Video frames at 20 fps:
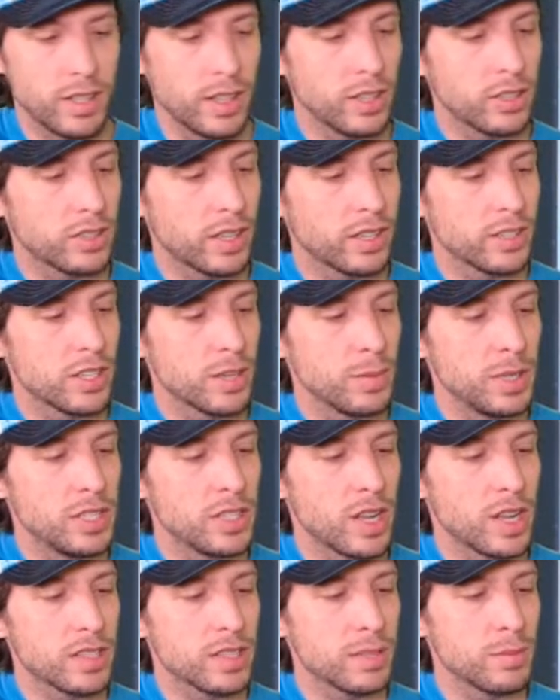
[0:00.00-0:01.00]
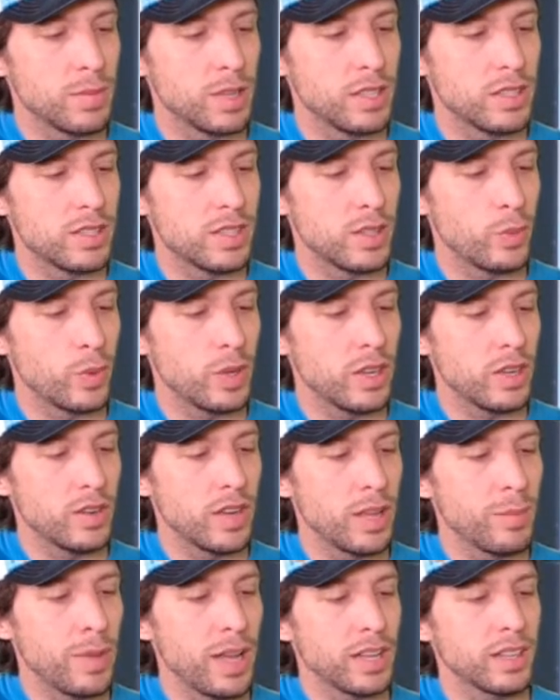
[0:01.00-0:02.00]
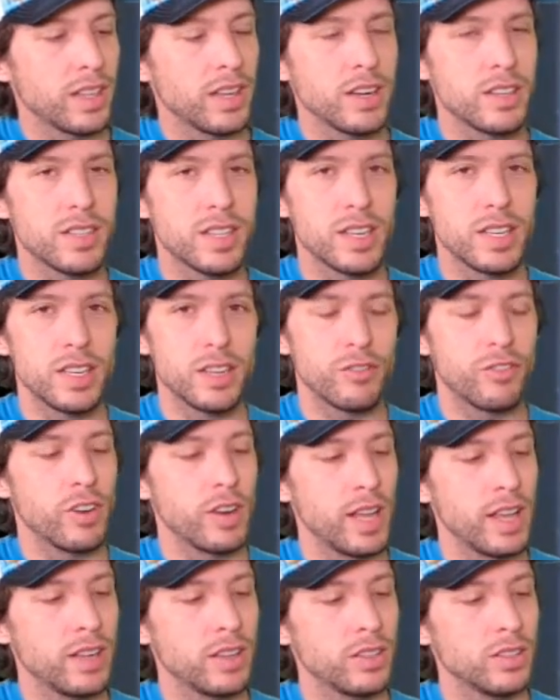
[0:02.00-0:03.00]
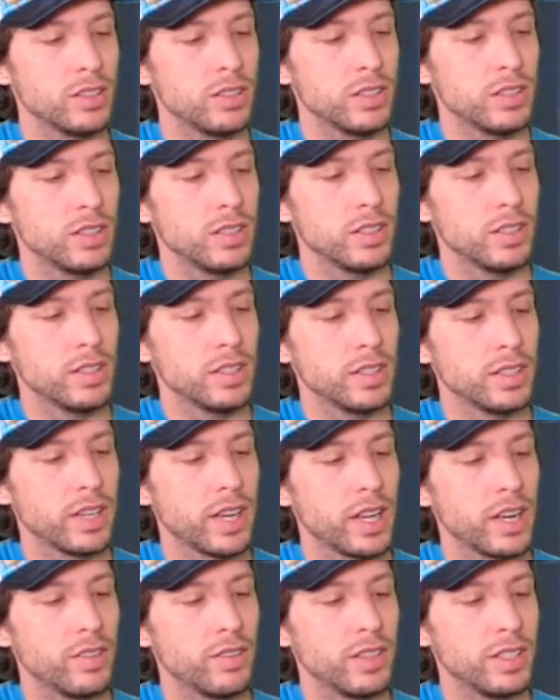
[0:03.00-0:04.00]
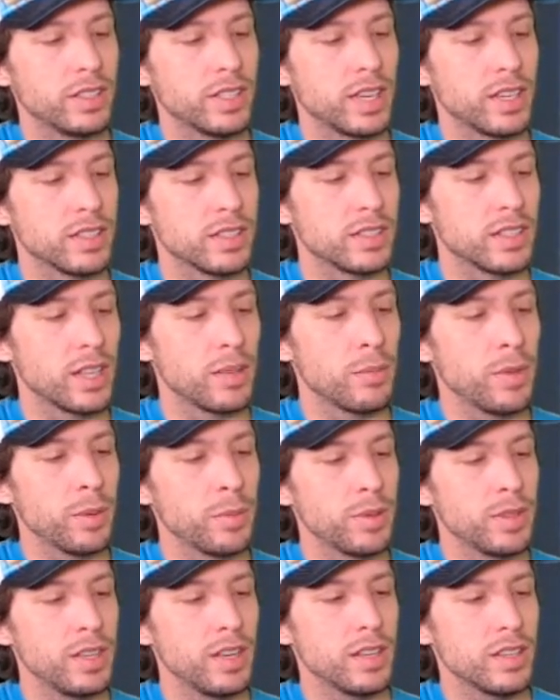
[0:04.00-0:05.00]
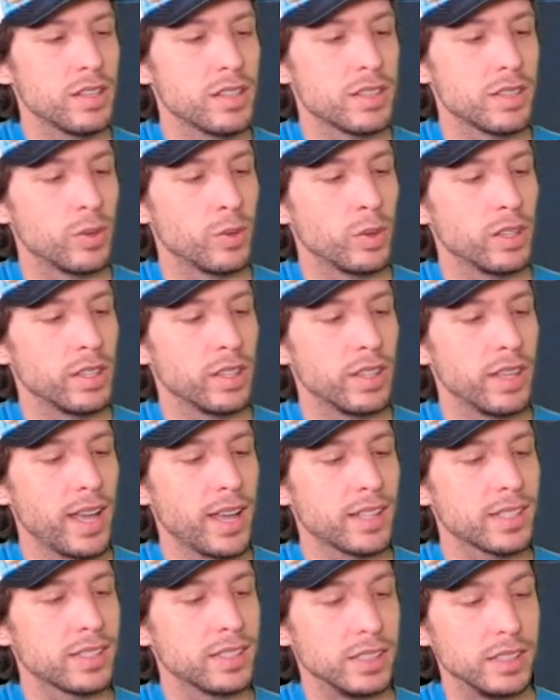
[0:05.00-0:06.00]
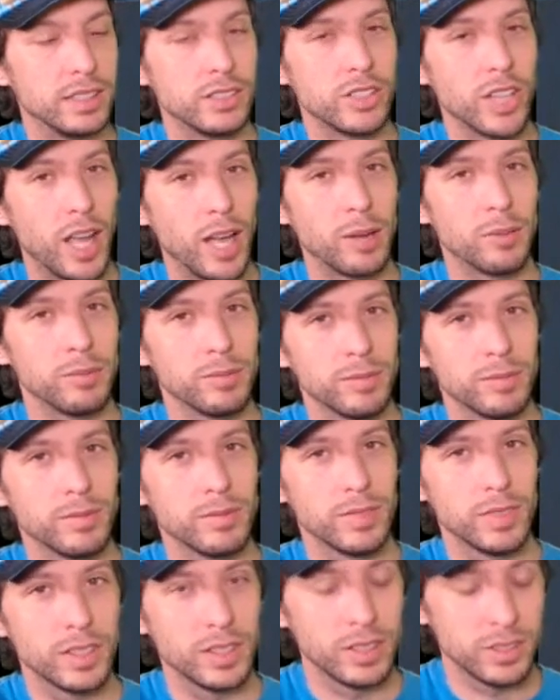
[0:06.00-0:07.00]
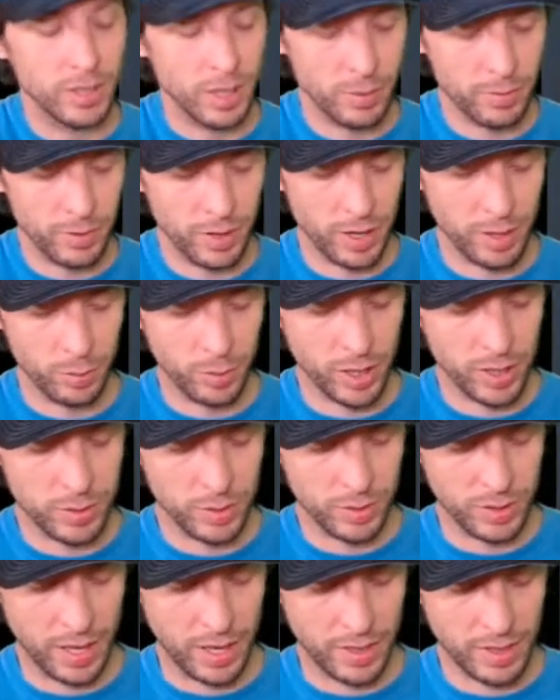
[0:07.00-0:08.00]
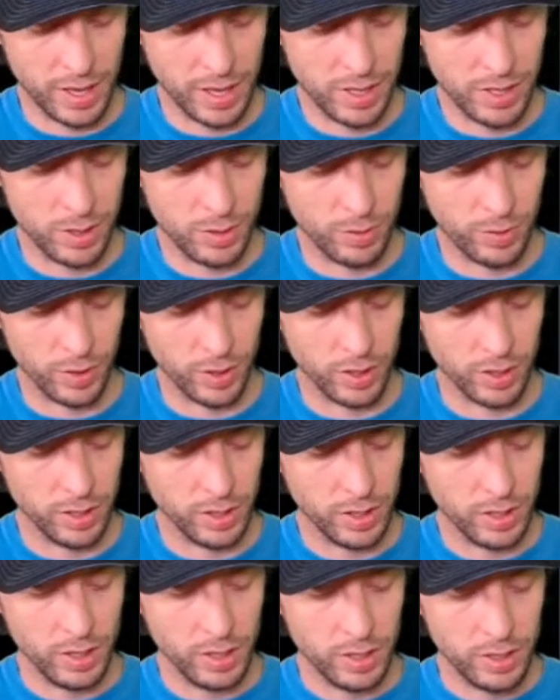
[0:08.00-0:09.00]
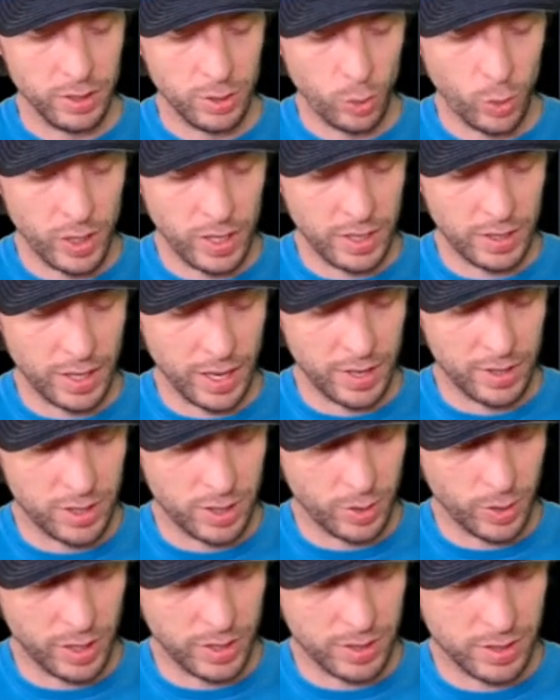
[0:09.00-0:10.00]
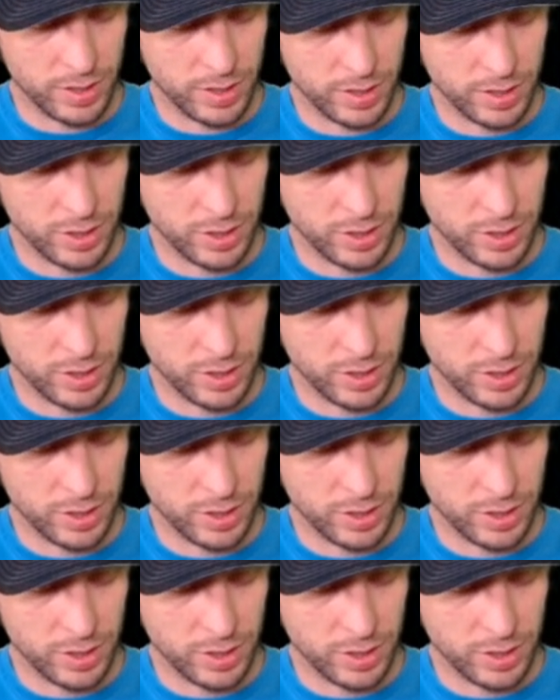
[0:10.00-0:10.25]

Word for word: looks like Jimmie Johnson, but you see the window net back there? It's at a different angle. Kind of, he's got his thumb up in the air. This is a really excellent job. So I'm very impressed with that. Thank you for tweeting that to us,